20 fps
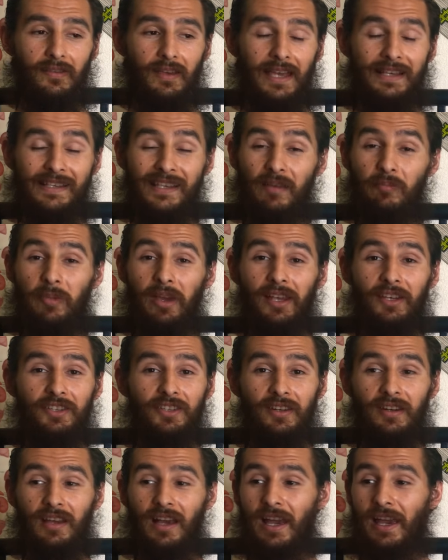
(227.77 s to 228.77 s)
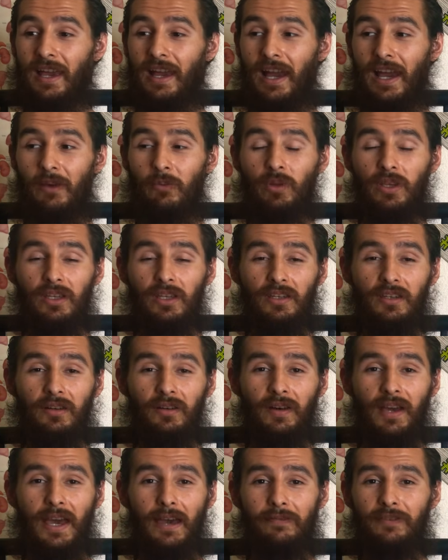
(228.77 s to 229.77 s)
as I mentioned, I really
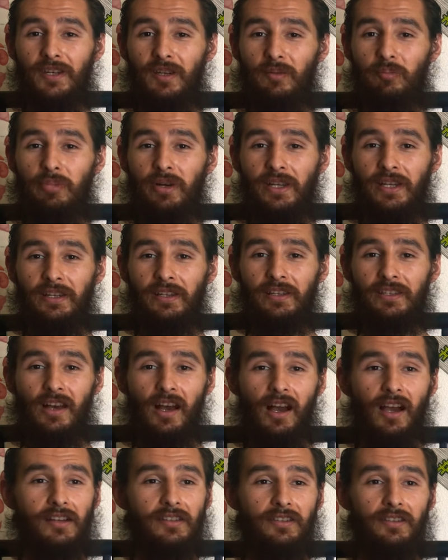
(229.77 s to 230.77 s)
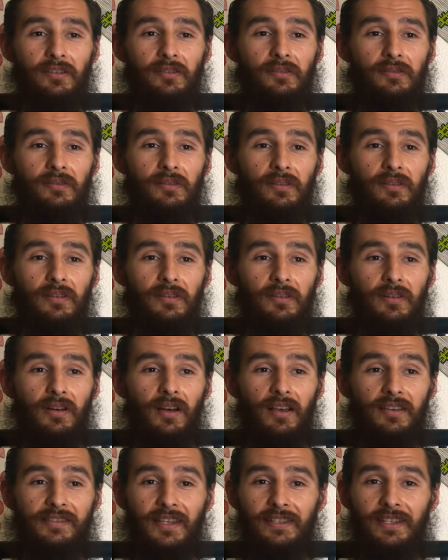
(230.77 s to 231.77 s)
don't have anybody to talk to.
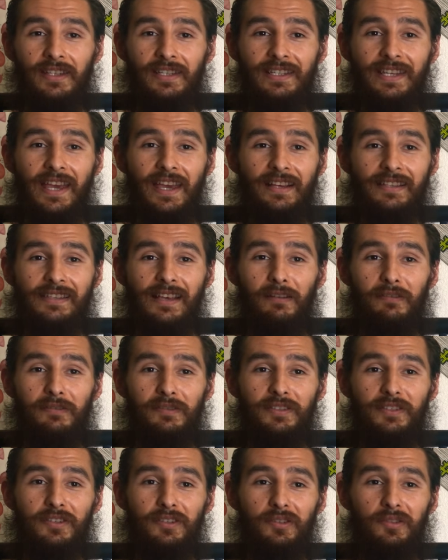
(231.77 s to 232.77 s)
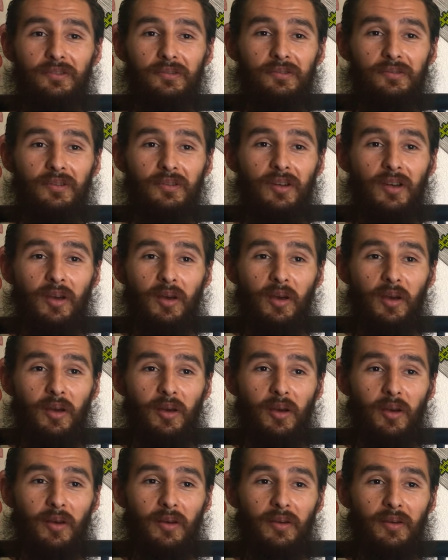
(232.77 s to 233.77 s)
I'll send a text out to
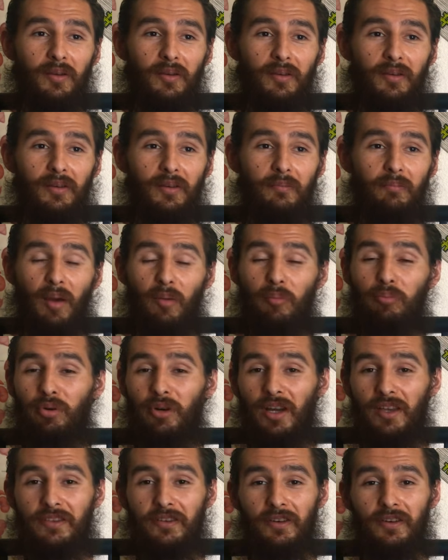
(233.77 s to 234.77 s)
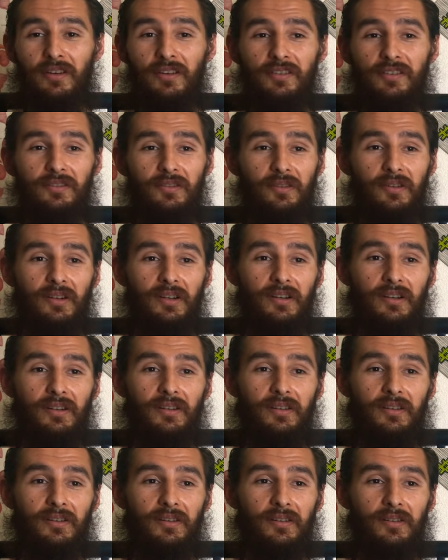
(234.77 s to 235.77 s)
my brothers or
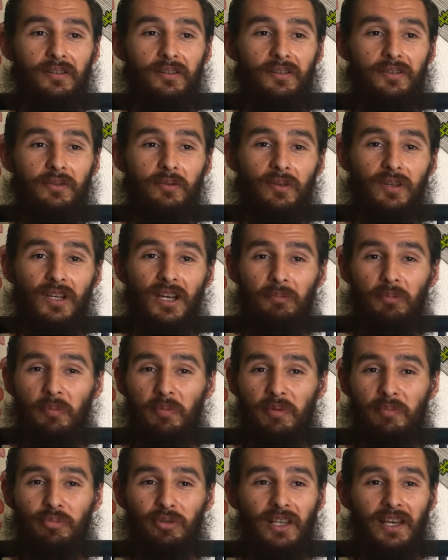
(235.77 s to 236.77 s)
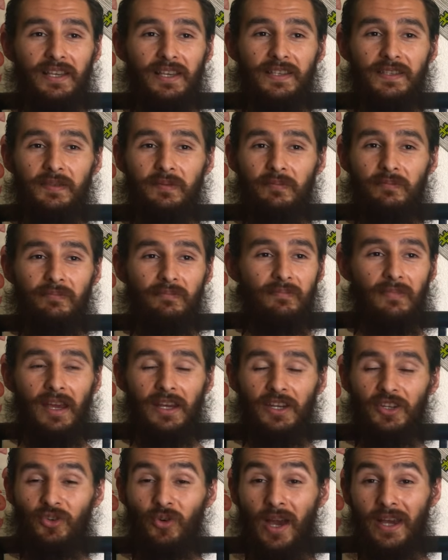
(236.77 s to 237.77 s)
to a couple people I
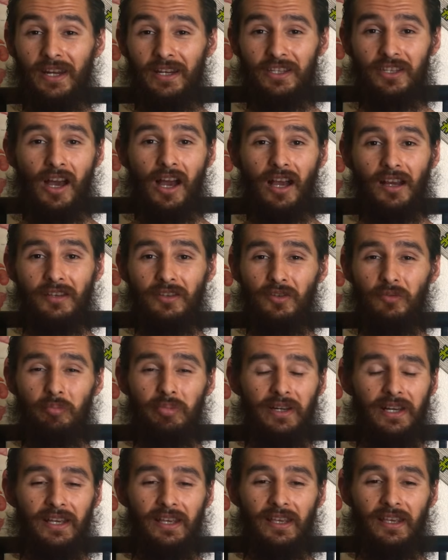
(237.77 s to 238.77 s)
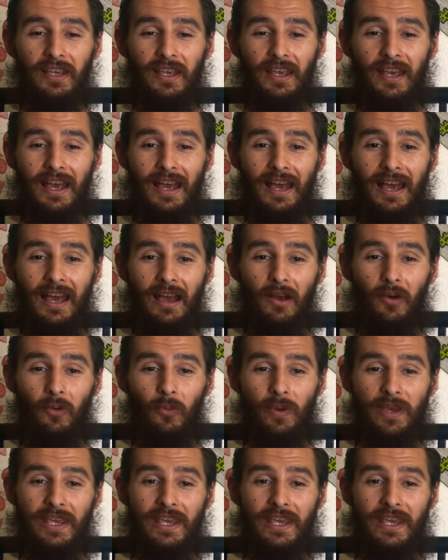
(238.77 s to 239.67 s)
try to talk to, but we